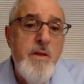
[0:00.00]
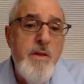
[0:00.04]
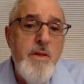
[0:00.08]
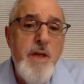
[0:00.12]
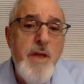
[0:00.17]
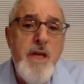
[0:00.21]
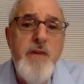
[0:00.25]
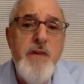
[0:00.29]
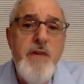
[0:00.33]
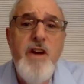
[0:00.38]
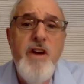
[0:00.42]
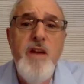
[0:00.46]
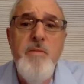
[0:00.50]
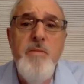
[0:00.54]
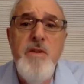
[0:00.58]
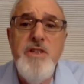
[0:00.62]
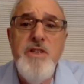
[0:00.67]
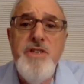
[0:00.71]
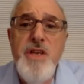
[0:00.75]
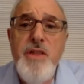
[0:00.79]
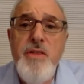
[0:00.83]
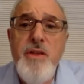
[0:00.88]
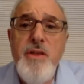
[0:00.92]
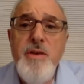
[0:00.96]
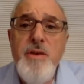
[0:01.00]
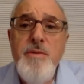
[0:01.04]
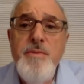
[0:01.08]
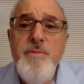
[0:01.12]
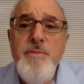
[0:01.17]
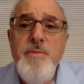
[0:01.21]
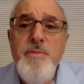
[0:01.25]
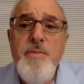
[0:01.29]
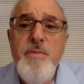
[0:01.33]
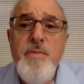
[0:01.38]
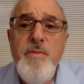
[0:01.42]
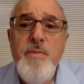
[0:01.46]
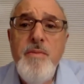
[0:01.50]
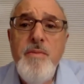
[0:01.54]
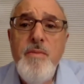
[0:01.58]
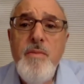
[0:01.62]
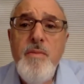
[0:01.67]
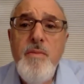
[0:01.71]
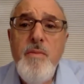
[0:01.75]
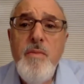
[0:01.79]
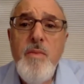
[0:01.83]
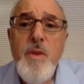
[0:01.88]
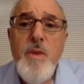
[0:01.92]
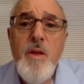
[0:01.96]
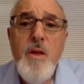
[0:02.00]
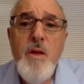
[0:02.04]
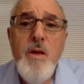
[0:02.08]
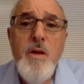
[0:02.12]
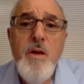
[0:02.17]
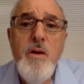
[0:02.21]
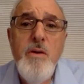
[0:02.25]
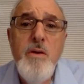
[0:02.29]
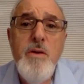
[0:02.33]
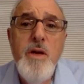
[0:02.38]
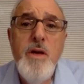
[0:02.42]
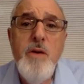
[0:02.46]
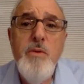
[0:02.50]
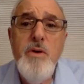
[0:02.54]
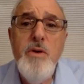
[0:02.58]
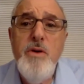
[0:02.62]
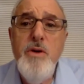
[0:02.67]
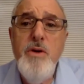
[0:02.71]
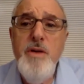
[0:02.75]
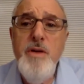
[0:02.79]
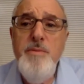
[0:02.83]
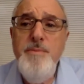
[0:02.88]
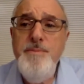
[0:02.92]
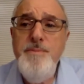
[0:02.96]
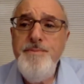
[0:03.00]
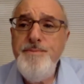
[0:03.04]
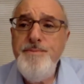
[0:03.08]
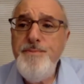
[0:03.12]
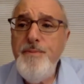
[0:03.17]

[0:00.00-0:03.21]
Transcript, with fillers: Thank you very much, Ethan. Okay, we're good?